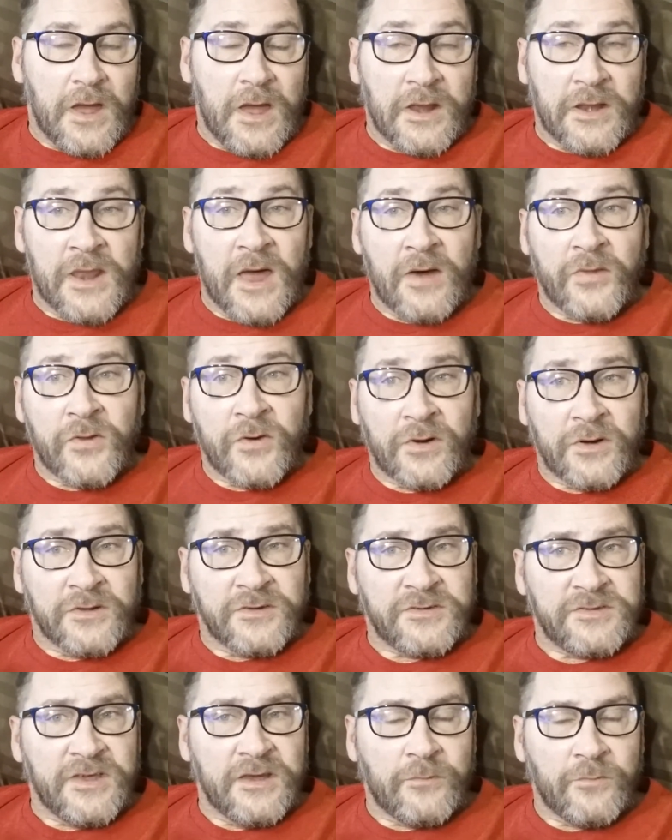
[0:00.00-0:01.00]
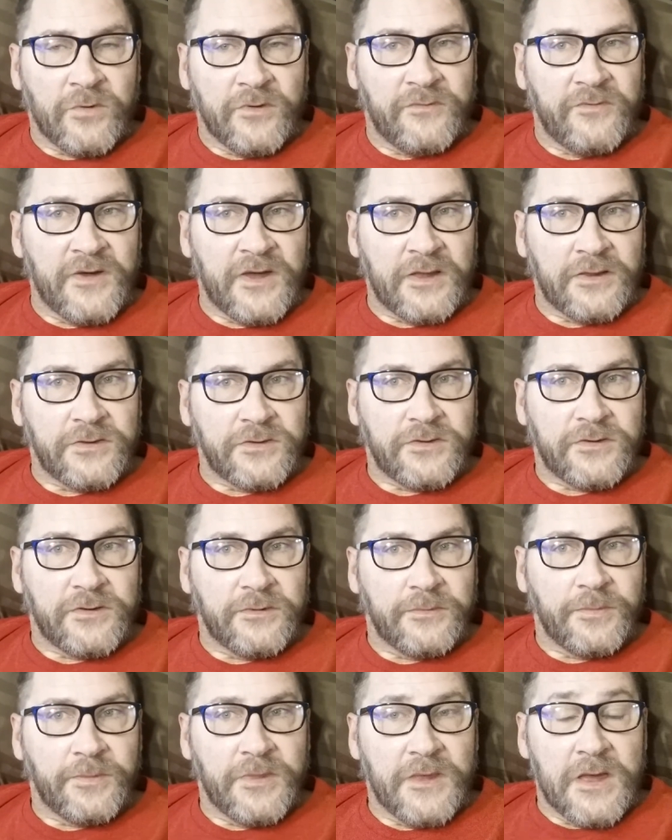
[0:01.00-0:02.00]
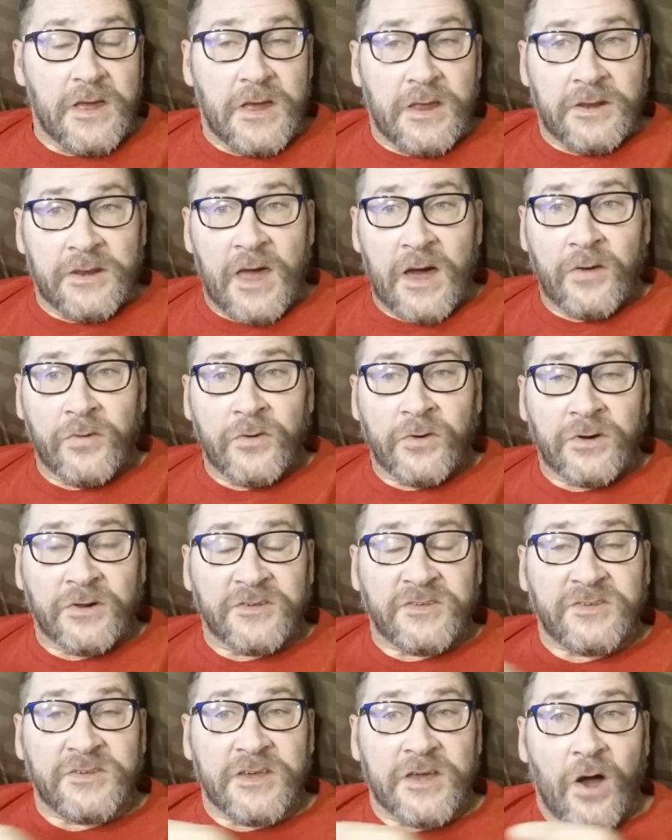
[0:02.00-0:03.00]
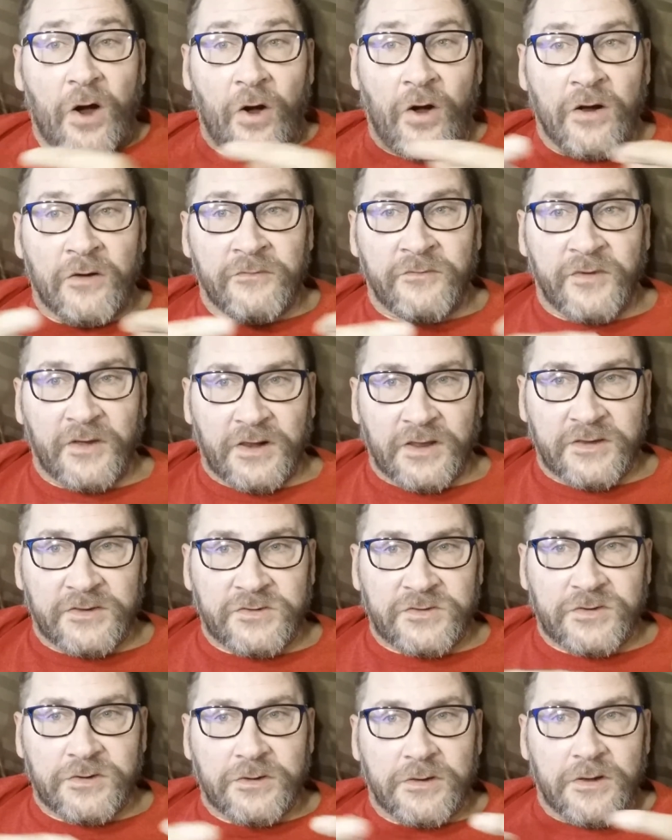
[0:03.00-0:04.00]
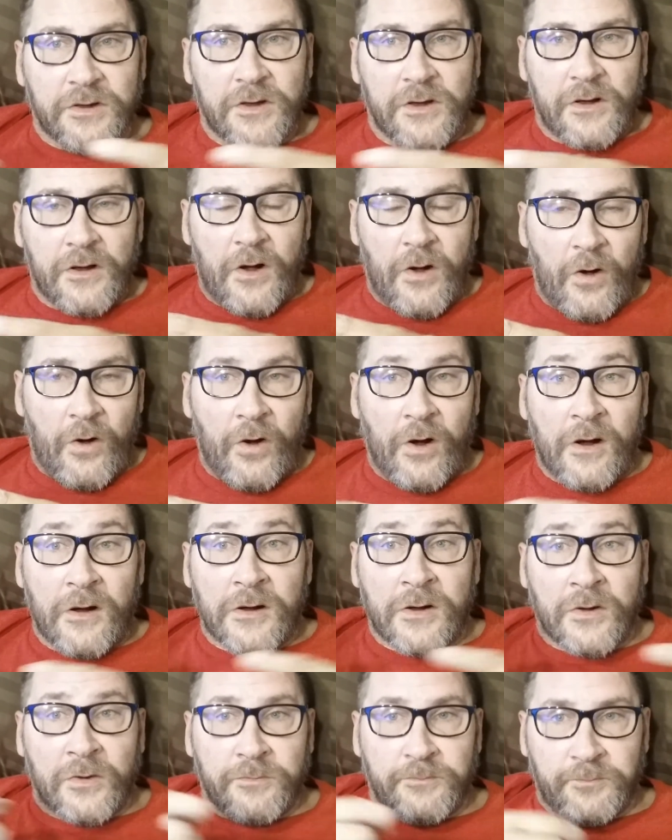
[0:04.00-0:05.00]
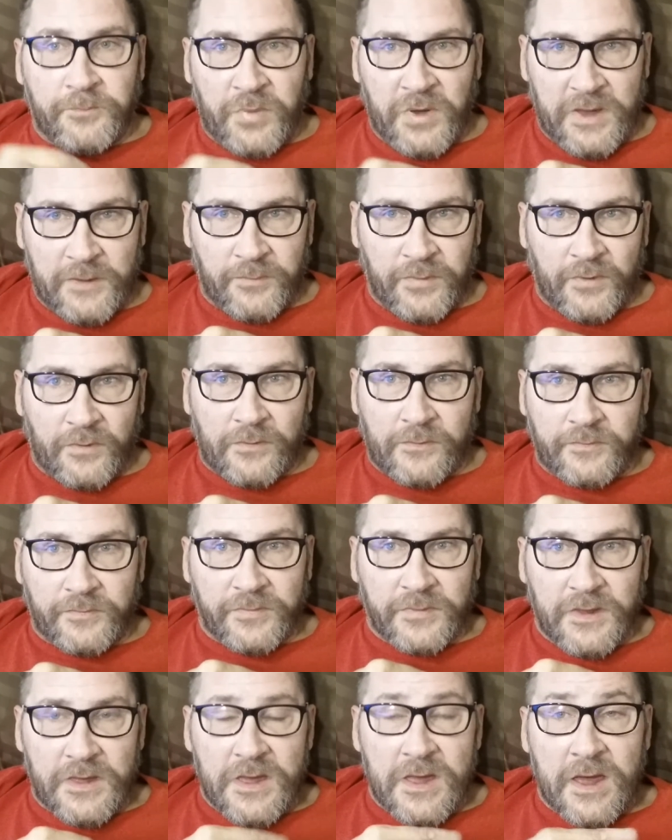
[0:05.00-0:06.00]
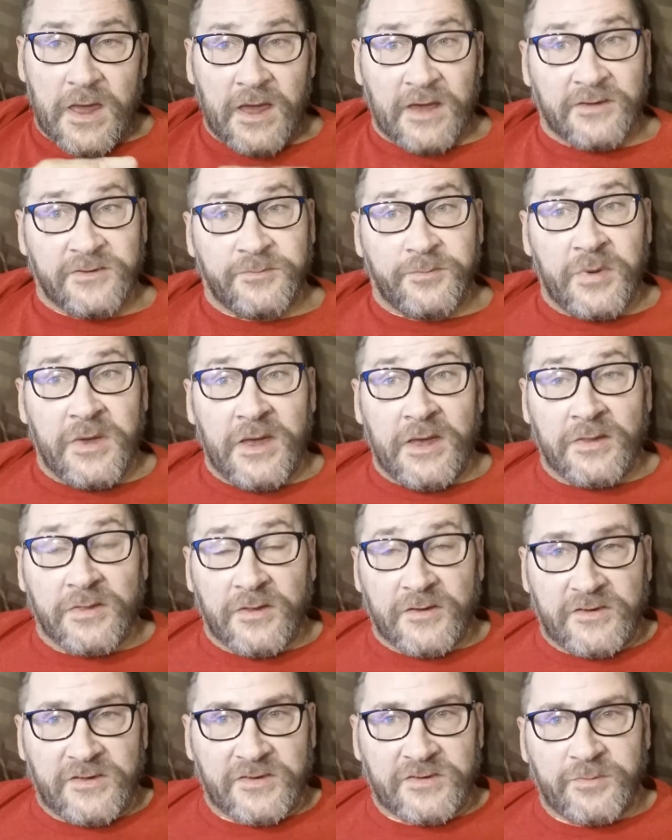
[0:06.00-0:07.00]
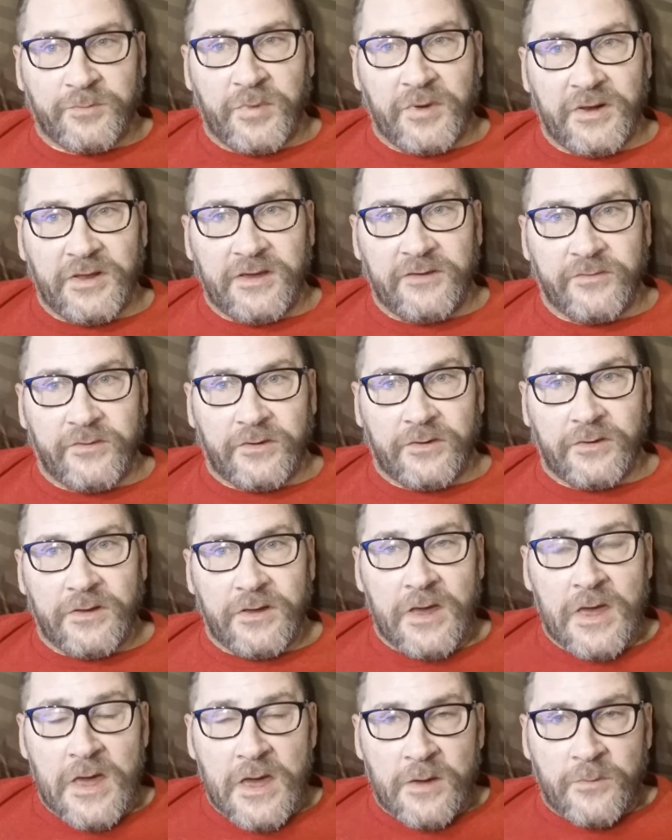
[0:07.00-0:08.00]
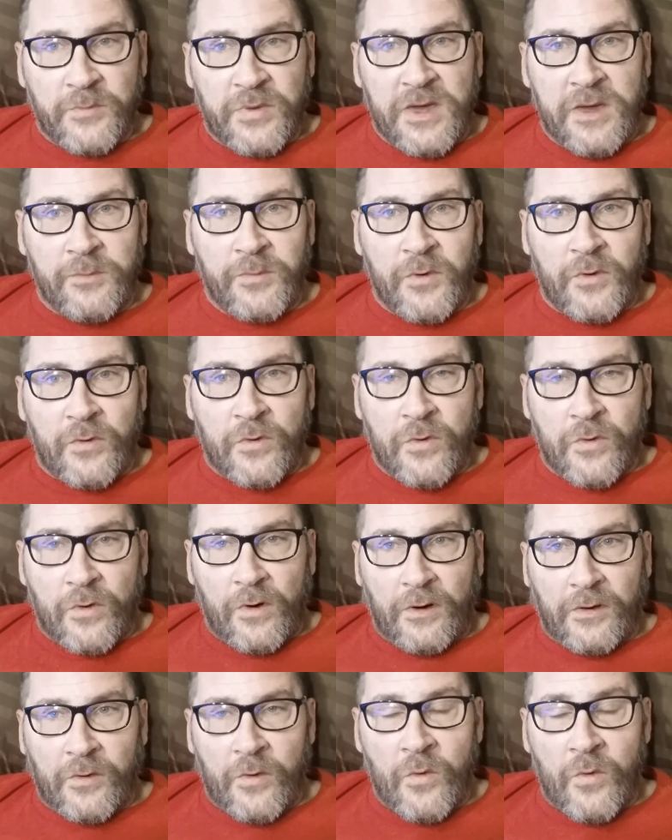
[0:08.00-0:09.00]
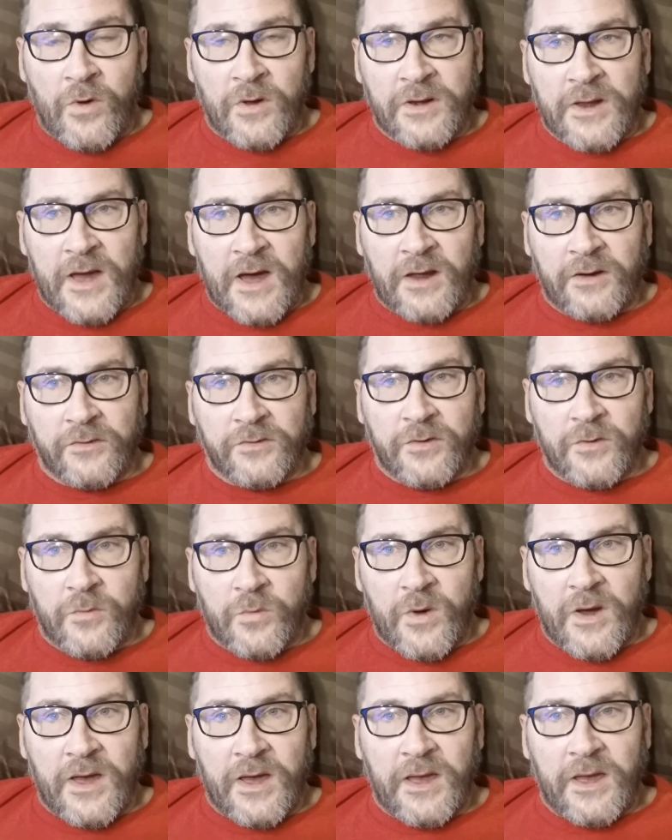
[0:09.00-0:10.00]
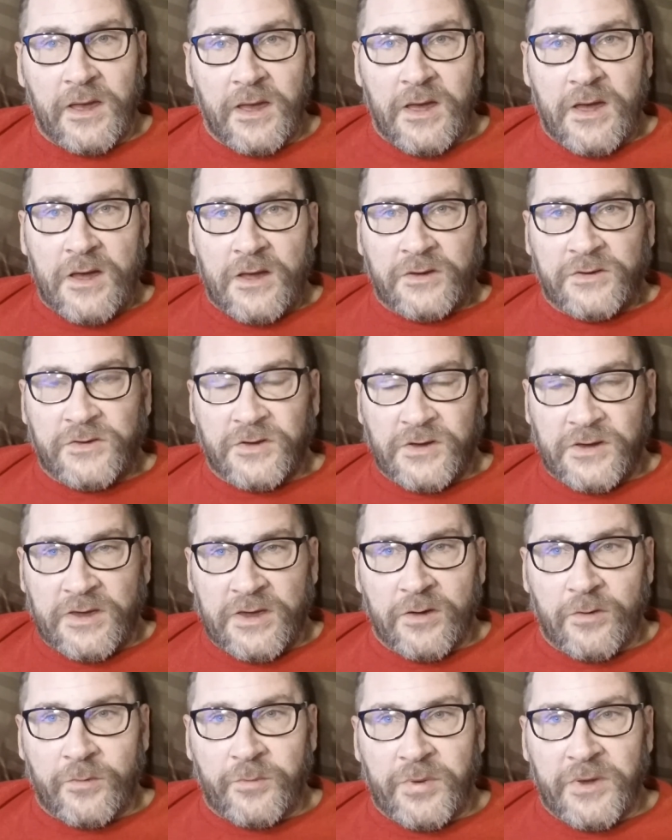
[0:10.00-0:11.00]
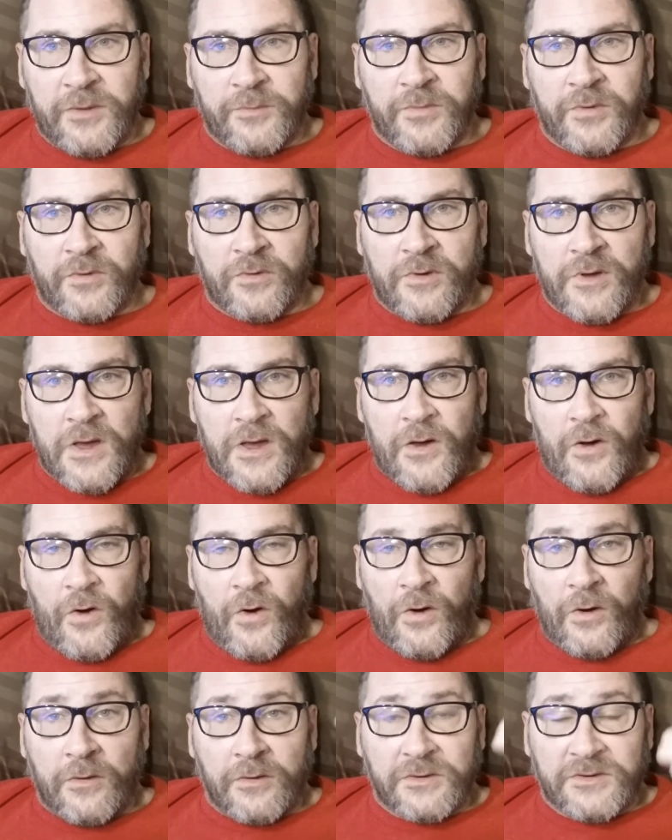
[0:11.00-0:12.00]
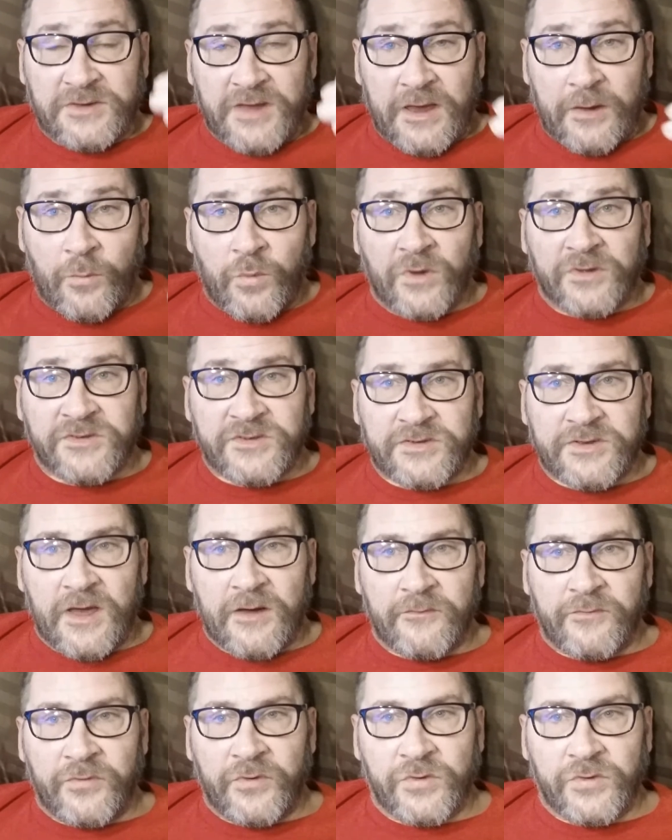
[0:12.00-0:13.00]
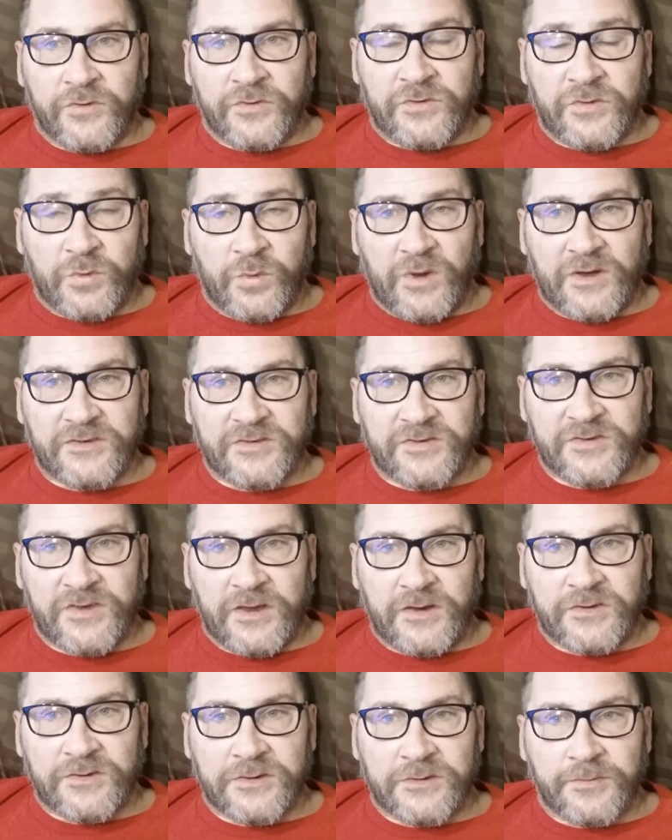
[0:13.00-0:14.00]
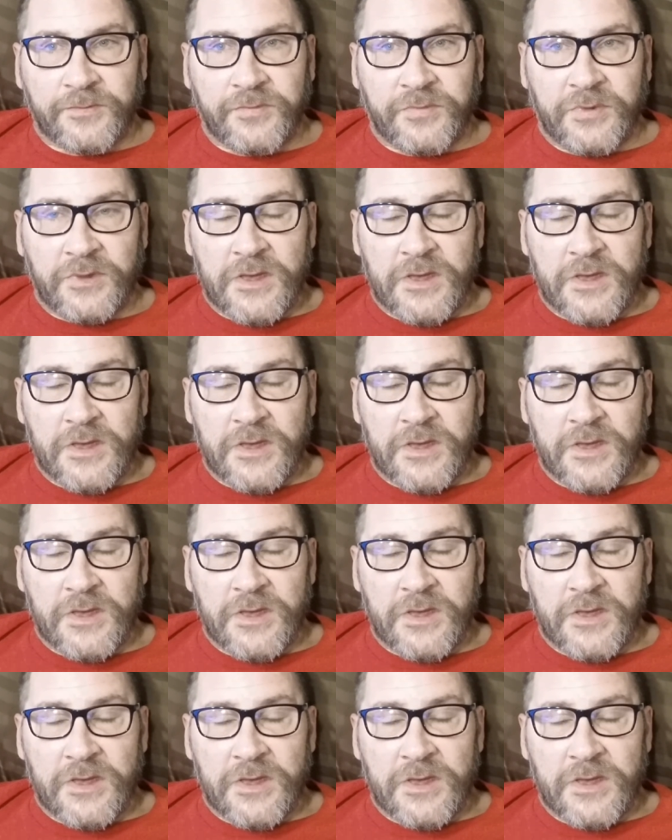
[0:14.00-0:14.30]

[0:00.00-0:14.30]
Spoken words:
And now they're going to seek revenge. Now they're going to see our village, our people, as being the disbeliever. People who are going out of their way to kill people or take one step further to extinction.